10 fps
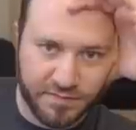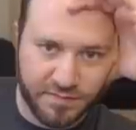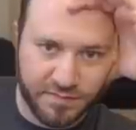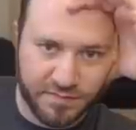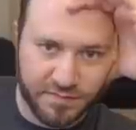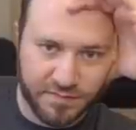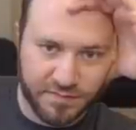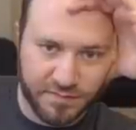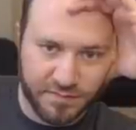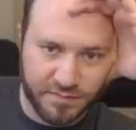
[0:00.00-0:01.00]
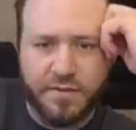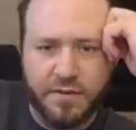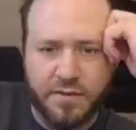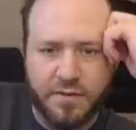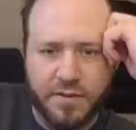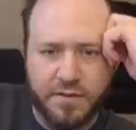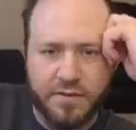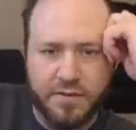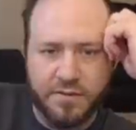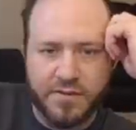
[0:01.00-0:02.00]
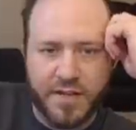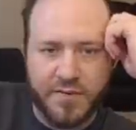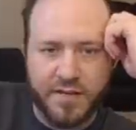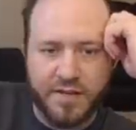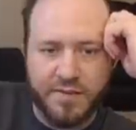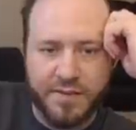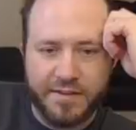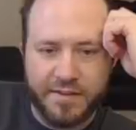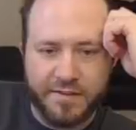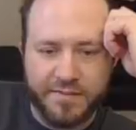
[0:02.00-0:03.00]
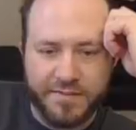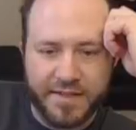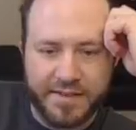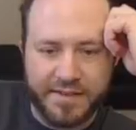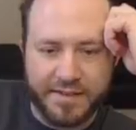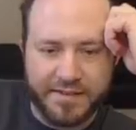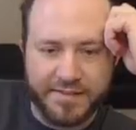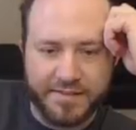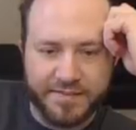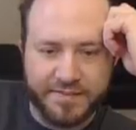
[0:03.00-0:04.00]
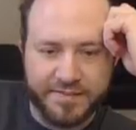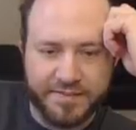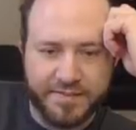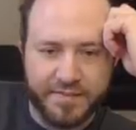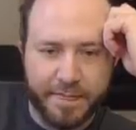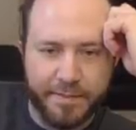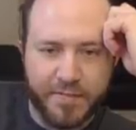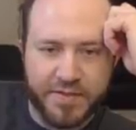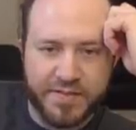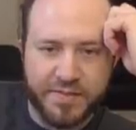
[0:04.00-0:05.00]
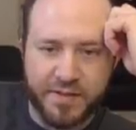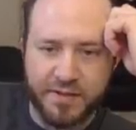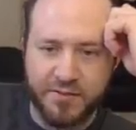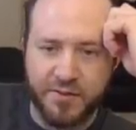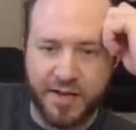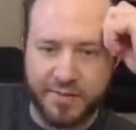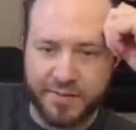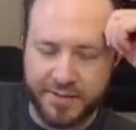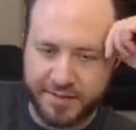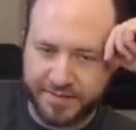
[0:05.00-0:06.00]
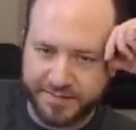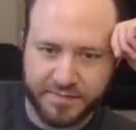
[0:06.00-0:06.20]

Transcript: Wow, it's one off lethal. Oh, so now we need a miracle. That's nice. Maybe something good will happen here.